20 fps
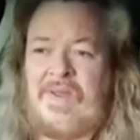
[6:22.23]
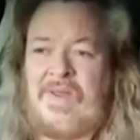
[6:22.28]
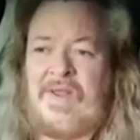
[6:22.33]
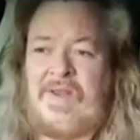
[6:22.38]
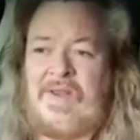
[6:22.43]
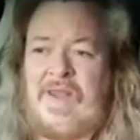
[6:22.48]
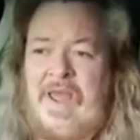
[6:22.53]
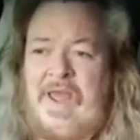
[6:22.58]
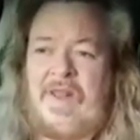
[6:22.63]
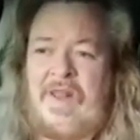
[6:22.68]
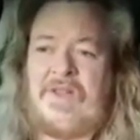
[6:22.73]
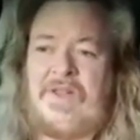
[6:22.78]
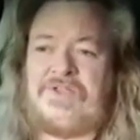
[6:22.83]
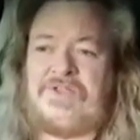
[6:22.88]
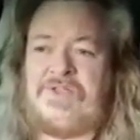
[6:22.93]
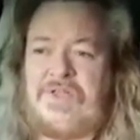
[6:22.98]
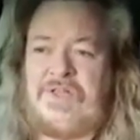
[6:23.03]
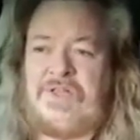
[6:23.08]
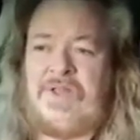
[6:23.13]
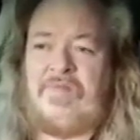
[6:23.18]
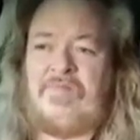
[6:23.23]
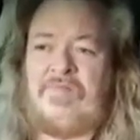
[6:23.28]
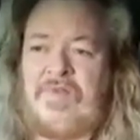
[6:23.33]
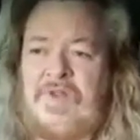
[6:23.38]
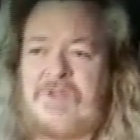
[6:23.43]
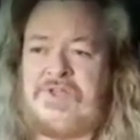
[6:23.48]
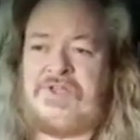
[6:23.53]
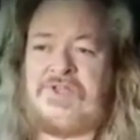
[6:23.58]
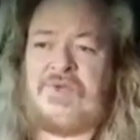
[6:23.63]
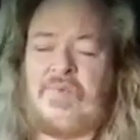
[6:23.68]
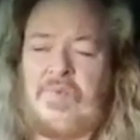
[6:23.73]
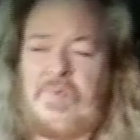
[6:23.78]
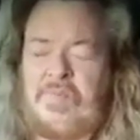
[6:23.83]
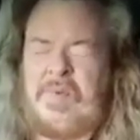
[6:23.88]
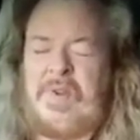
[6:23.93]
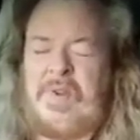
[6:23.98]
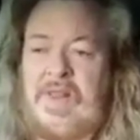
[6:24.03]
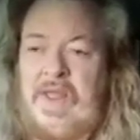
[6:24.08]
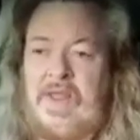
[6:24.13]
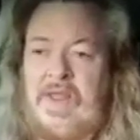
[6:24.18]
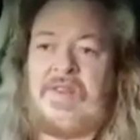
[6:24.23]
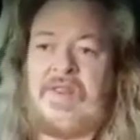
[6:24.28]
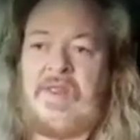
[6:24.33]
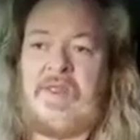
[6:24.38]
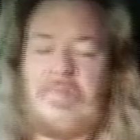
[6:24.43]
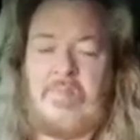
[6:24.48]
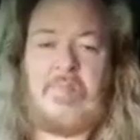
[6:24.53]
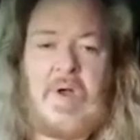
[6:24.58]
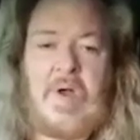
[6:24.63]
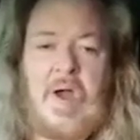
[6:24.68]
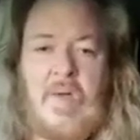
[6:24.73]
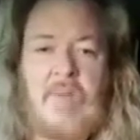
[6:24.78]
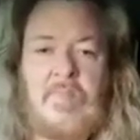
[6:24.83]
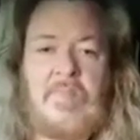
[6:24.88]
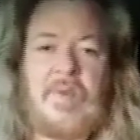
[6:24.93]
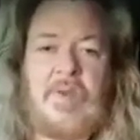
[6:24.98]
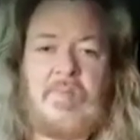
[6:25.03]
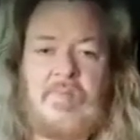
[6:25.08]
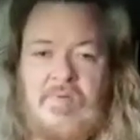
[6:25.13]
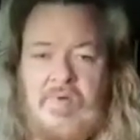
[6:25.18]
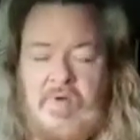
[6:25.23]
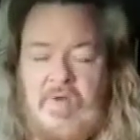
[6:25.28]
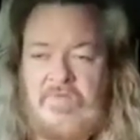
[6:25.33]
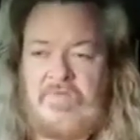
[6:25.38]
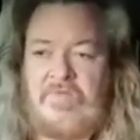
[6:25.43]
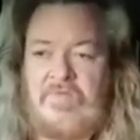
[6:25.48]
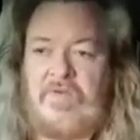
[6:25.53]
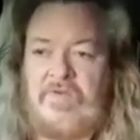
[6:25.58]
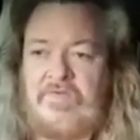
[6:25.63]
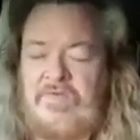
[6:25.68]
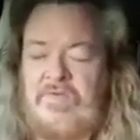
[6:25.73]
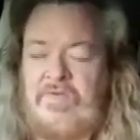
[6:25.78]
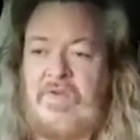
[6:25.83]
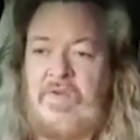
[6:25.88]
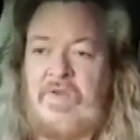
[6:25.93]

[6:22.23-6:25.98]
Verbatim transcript: analogy definition would be like the embalming process